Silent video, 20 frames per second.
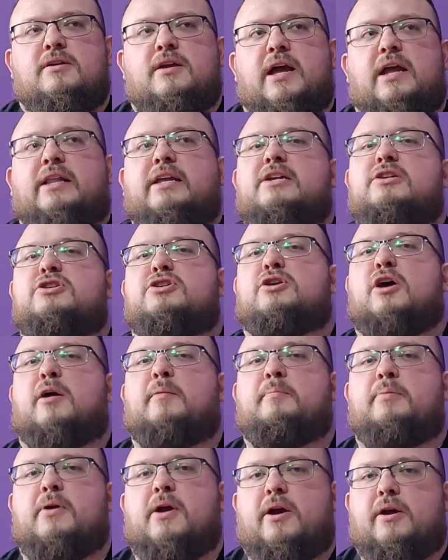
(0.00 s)
at least
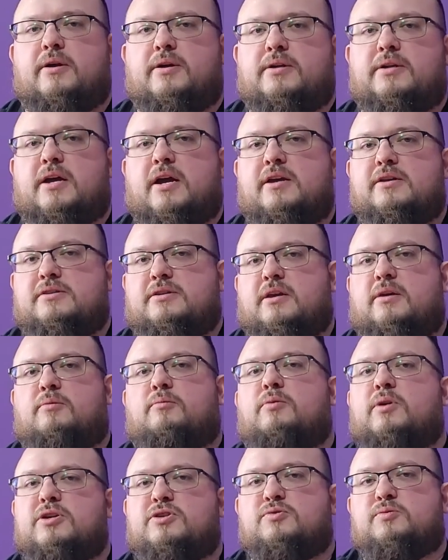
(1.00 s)
start
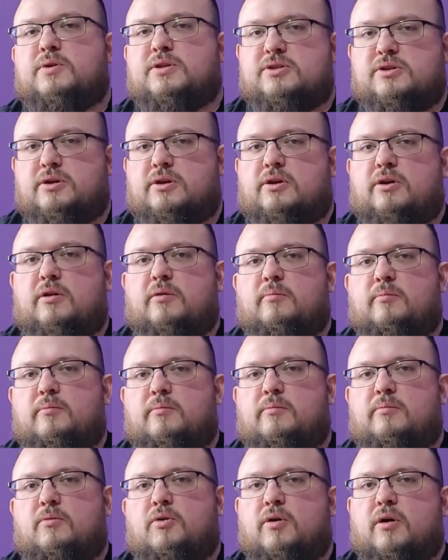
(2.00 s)
prioritizing which ones occur
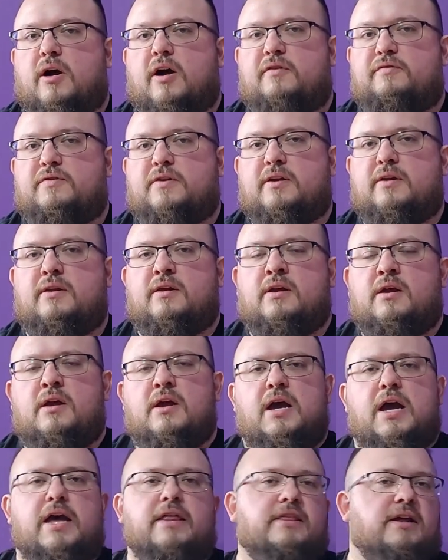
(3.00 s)
more often.
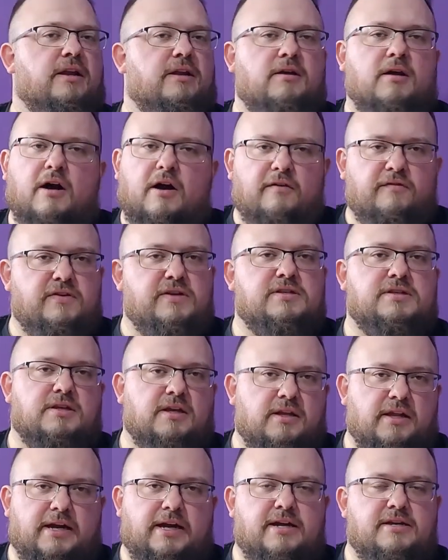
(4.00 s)
And then
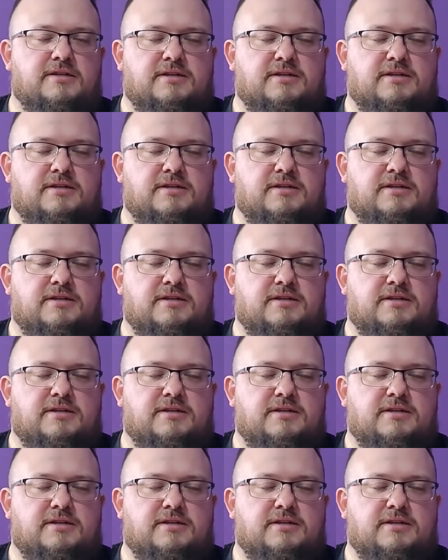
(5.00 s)
obviously, like I